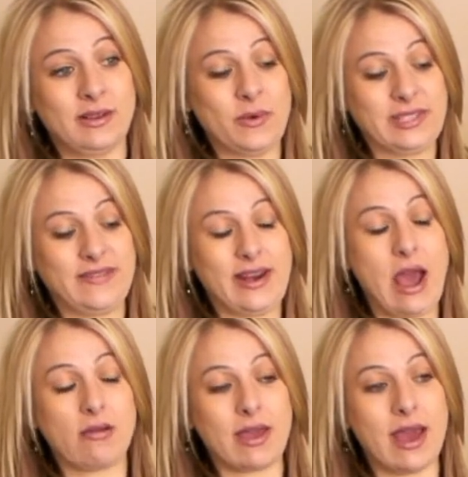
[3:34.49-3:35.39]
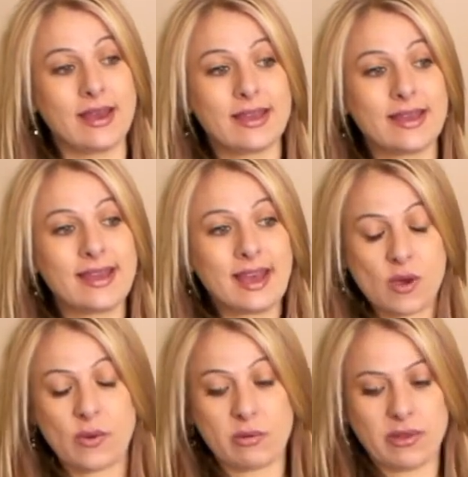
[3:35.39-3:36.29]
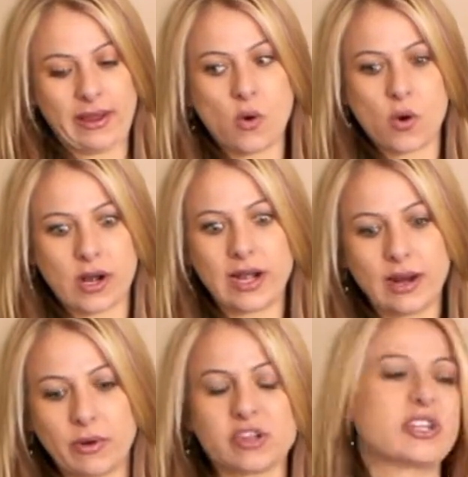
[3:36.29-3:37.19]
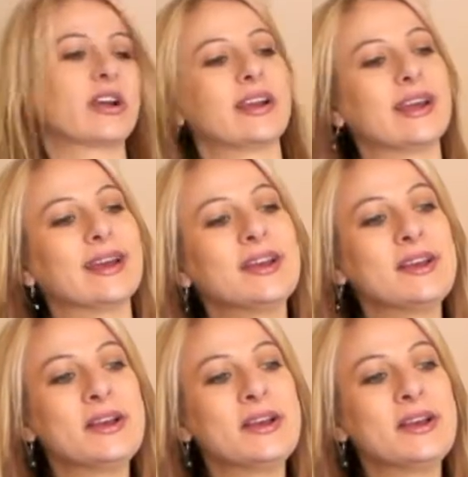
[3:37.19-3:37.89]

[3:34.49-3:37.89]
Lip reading: It wasn't even out yet. And we were like hoarding it. We were sharing it.